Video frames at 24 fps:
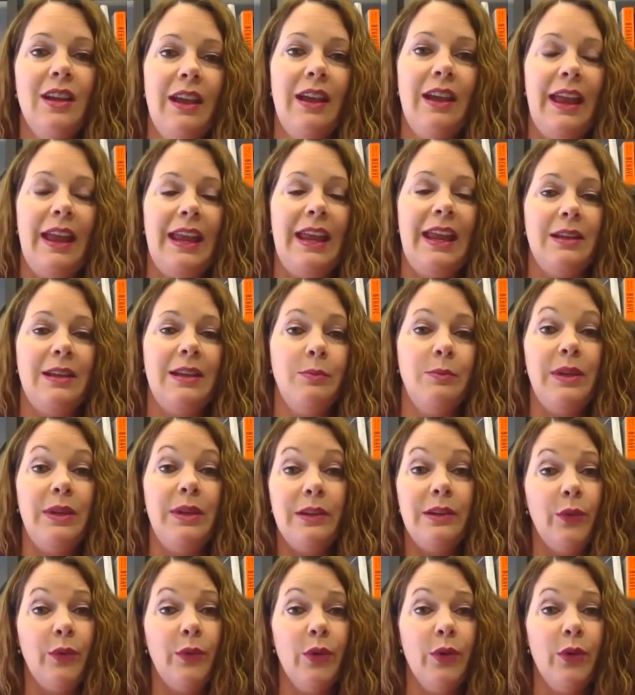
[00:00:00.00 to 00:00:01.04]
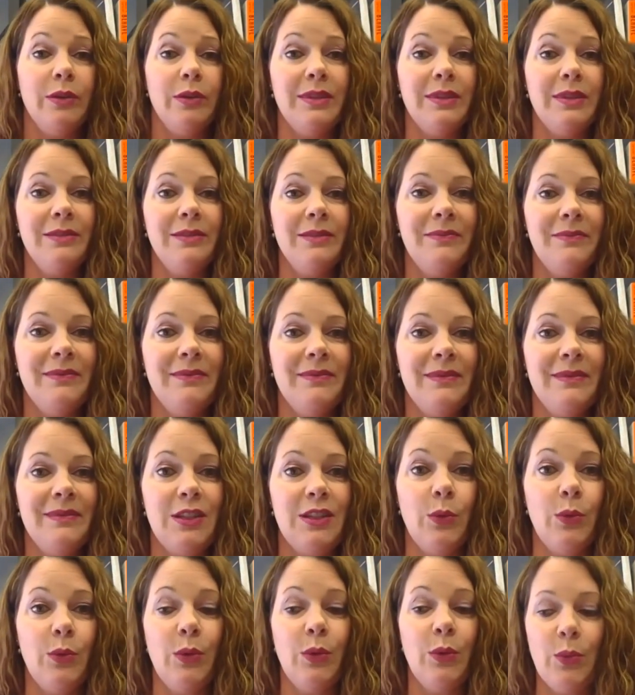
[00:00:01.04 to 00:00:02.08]
and be informed.
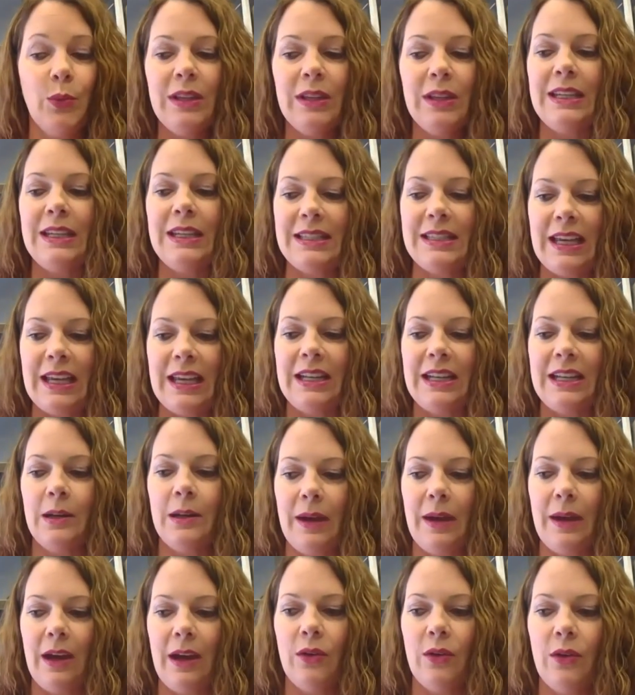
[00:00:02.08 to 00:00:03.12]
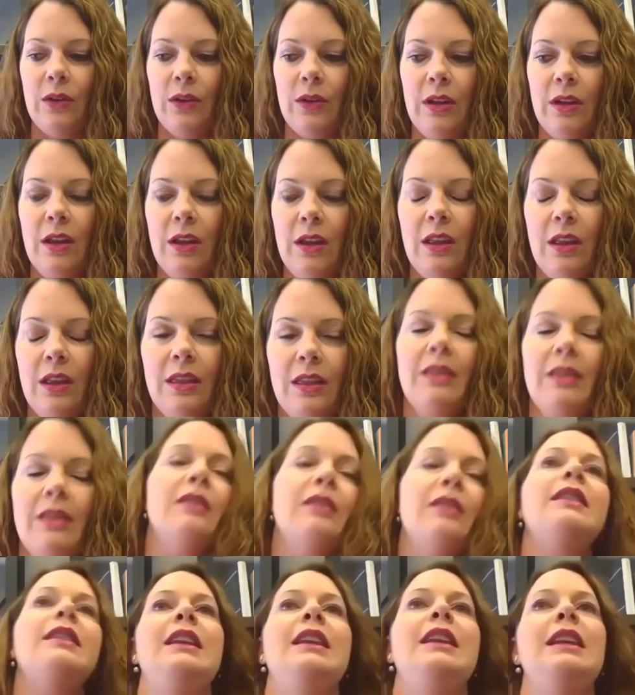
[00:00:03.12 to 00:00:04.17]
So we're really excited about
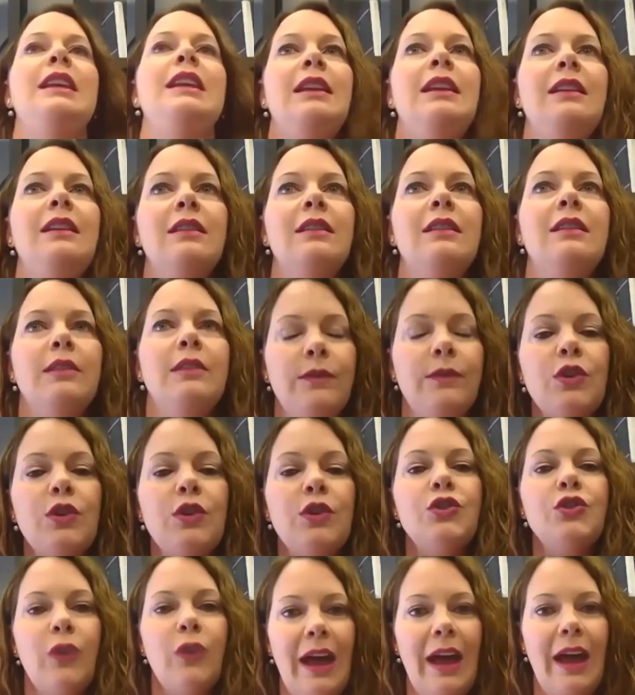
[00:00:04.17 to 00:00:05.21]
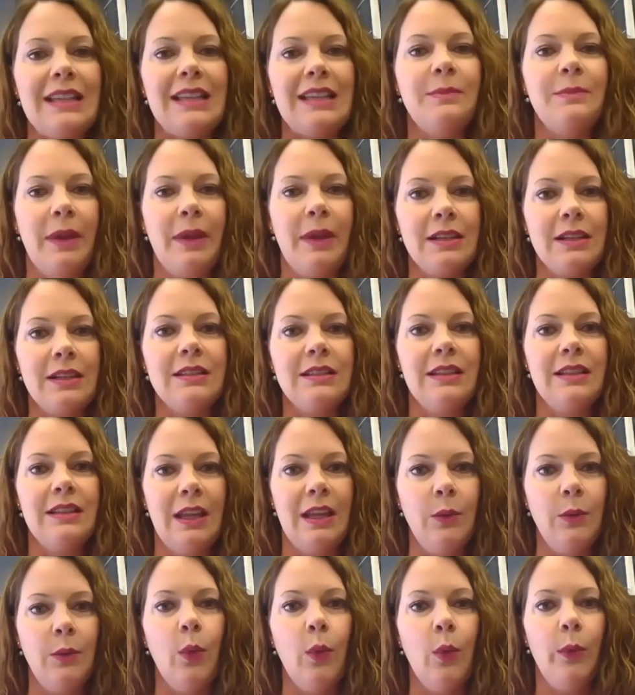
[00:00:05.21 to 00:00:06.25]
the virtual aspects
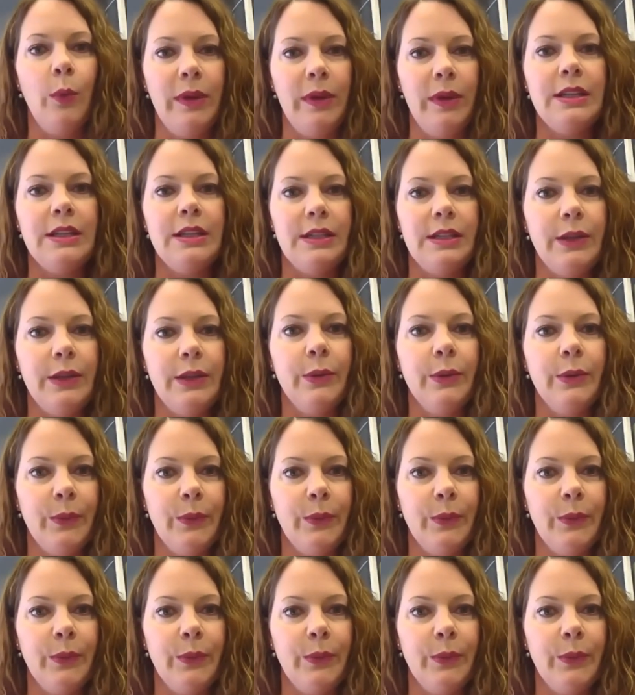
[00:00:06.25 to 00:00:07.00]
and what we can do.